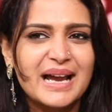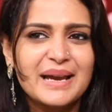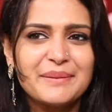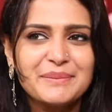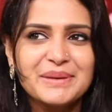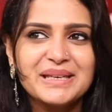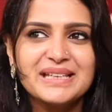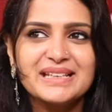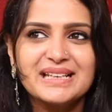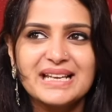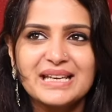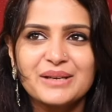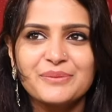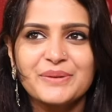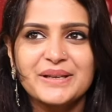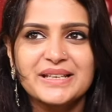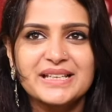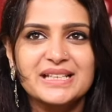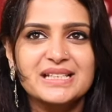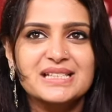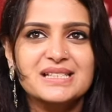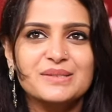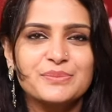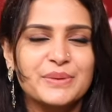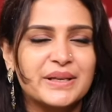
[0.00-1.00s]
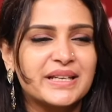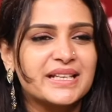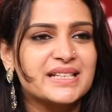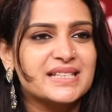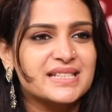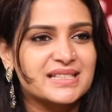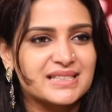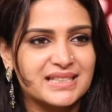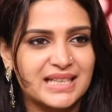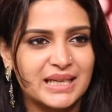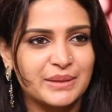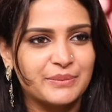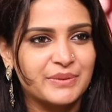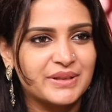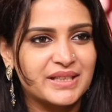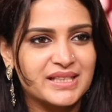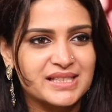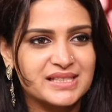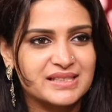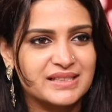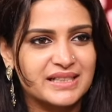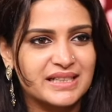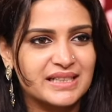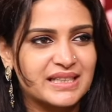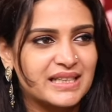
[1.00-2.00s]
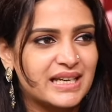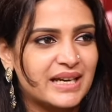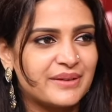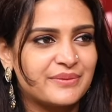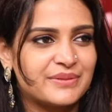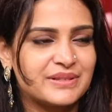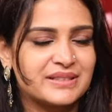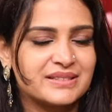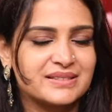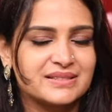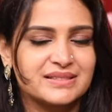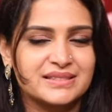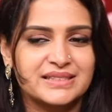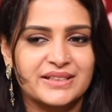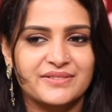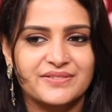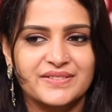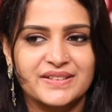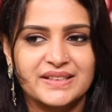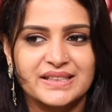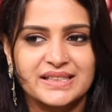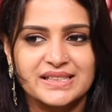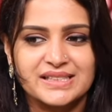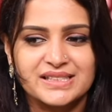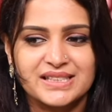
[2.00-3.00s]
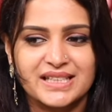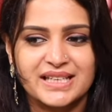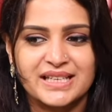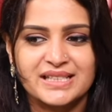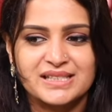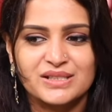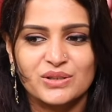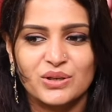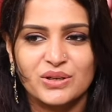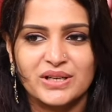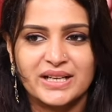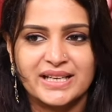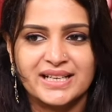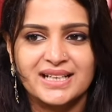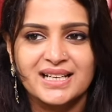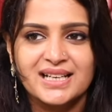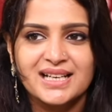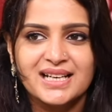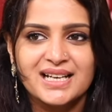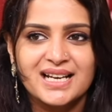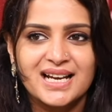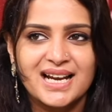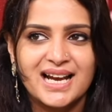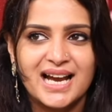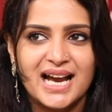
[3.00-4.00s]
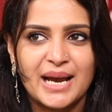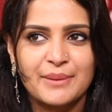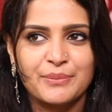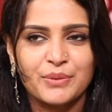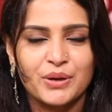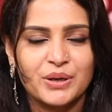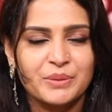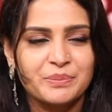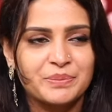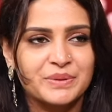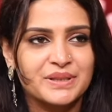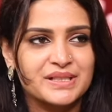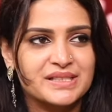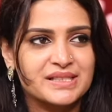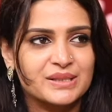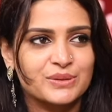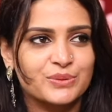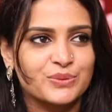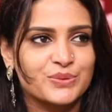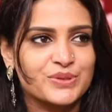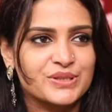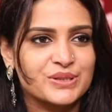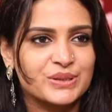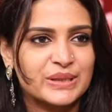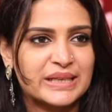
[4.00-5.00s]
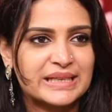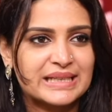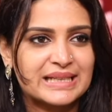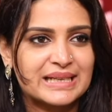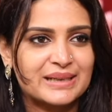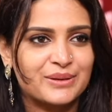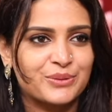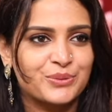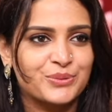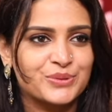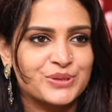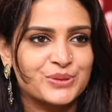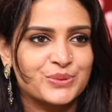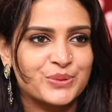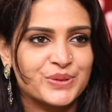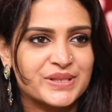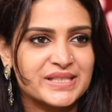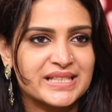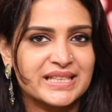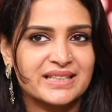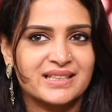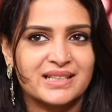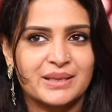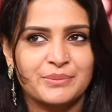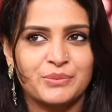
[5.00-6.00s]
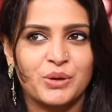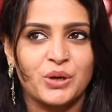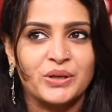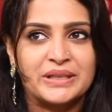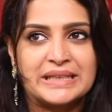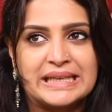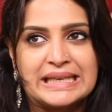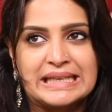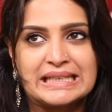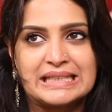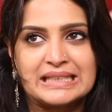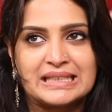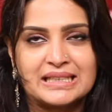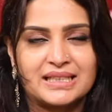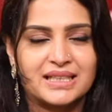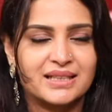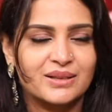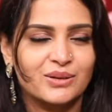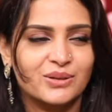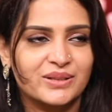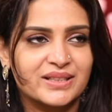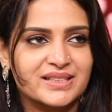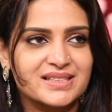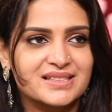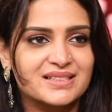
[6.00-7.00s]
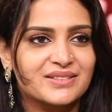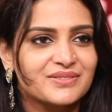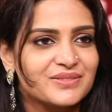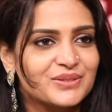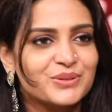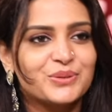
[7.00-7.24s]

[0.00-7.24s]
I mean, like when it's time, when it's ready, I will definitely share. It's not like I'm not a person who's going to say that I'm not dating and all that stuff.